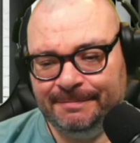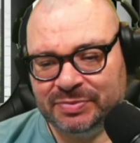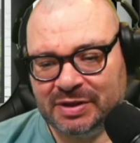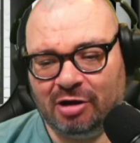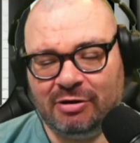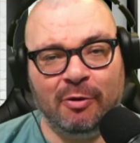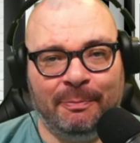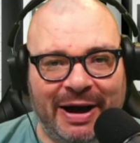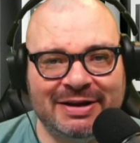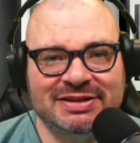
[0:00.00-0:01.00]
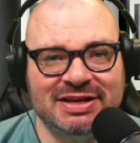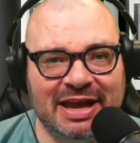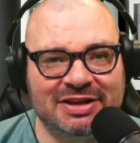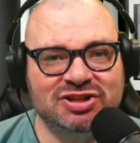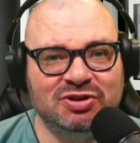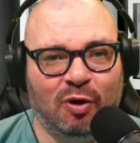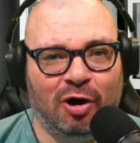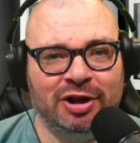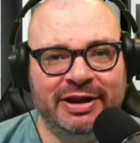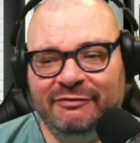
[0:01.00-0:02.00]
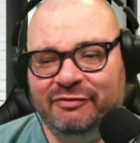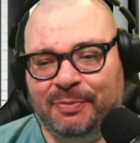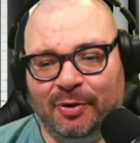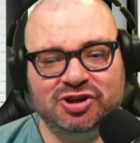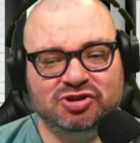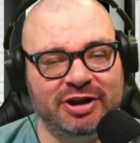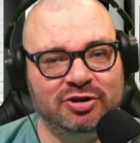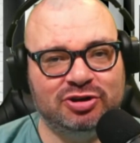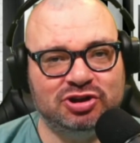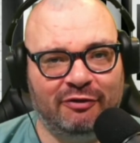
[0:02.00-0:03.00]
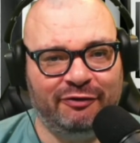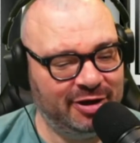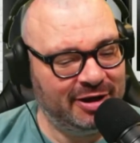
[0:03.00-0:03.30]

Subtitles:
Are our backs against the wall and everybody's written us off?